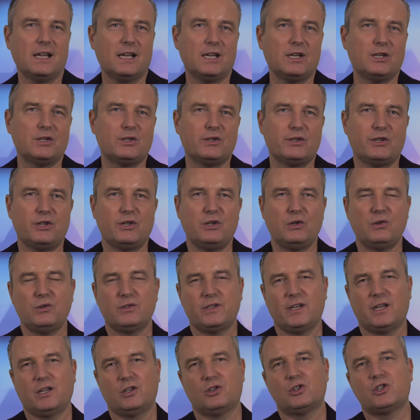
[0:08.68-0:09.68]
is
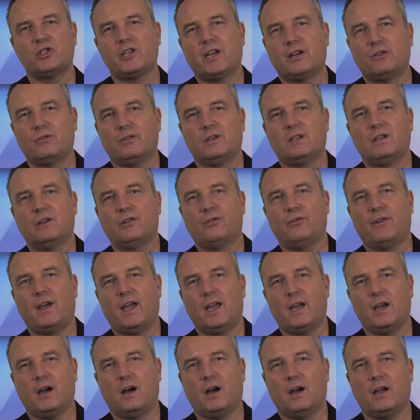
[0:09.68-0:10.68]
using generative
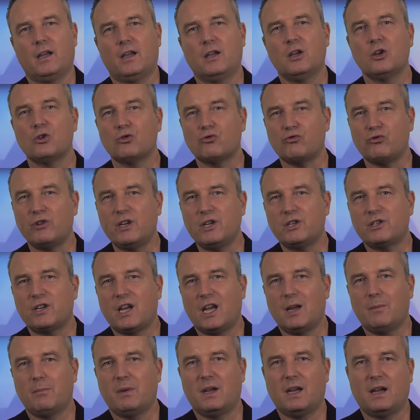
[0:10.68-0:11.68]
AI,
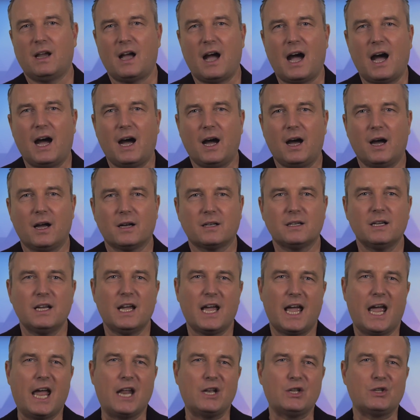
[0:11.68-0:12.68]
reshaping art
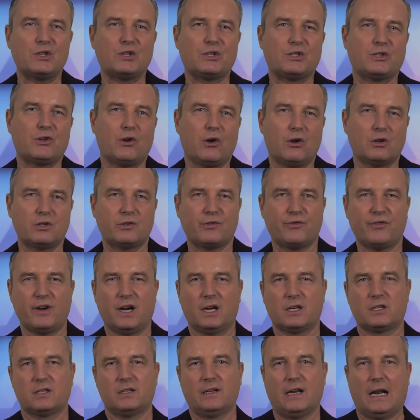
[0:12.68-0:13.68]
and search
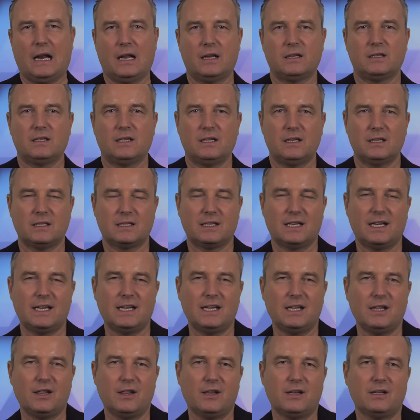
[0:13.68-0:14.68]
functionalities
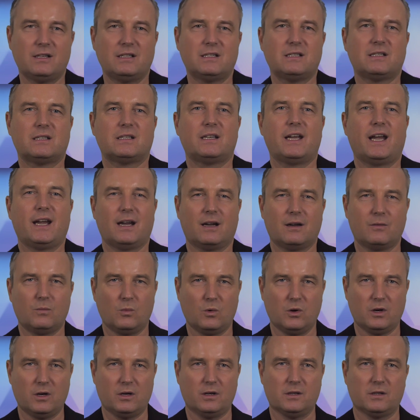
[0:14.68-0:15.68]
in the tech
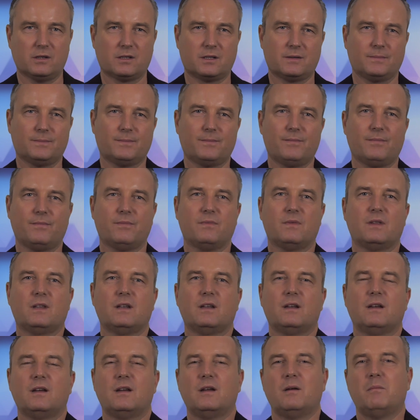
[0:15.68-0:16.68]
world.
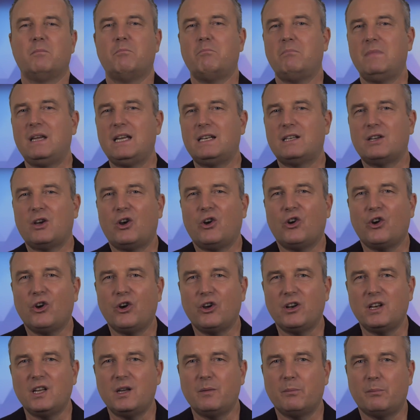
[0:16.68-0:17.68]
Meet
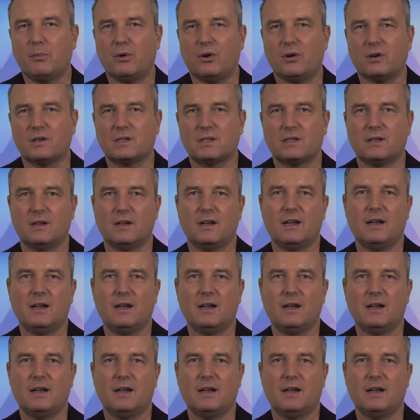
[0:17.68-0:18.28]
Ernie Bot,